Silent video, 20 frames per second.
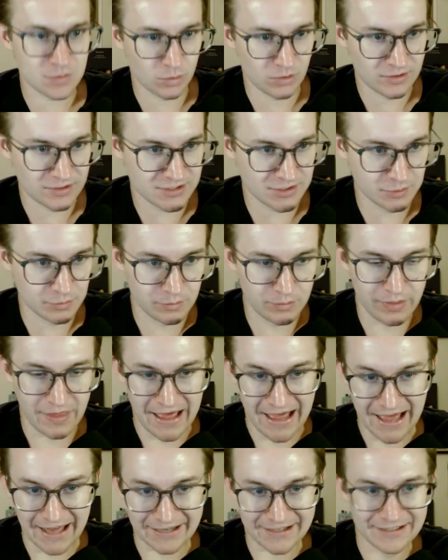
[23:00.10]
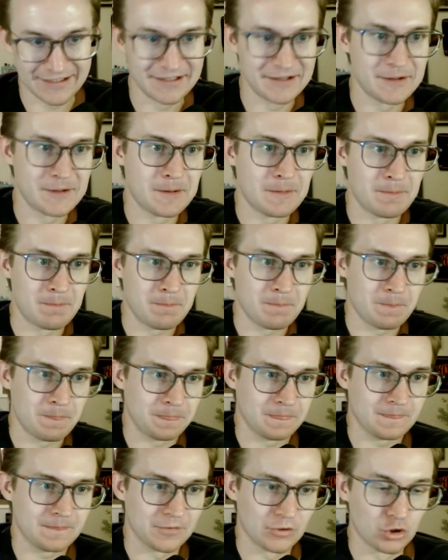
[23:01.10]
one to that
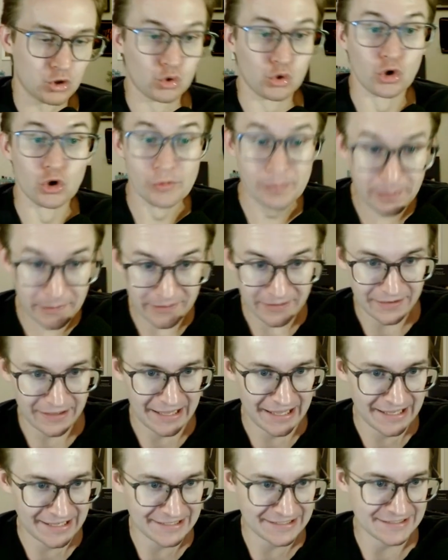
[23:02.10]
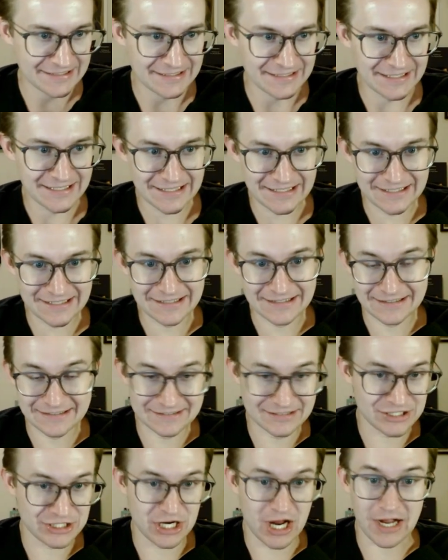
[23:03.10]
group and
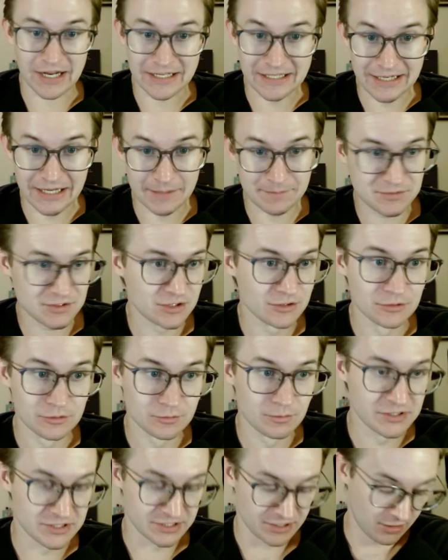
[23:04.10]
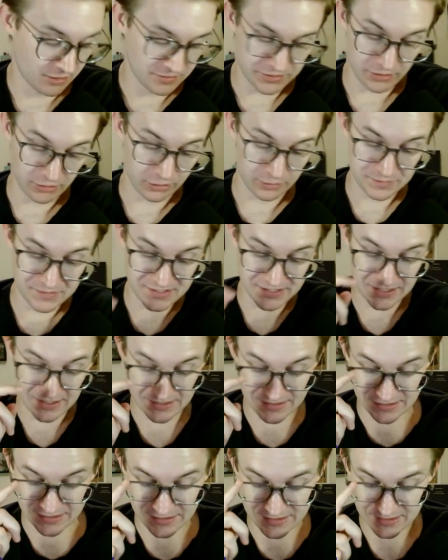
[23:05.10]
chalk it up to bizarre
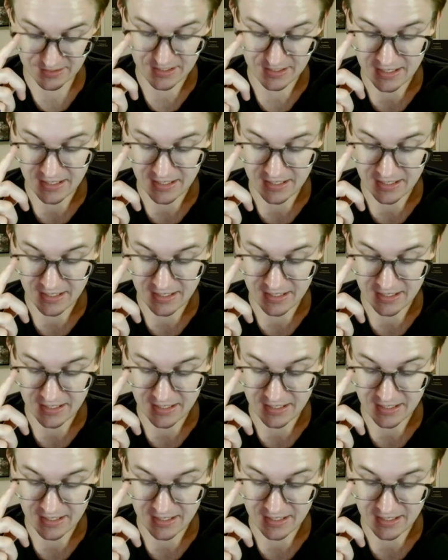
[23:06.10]
circumstances.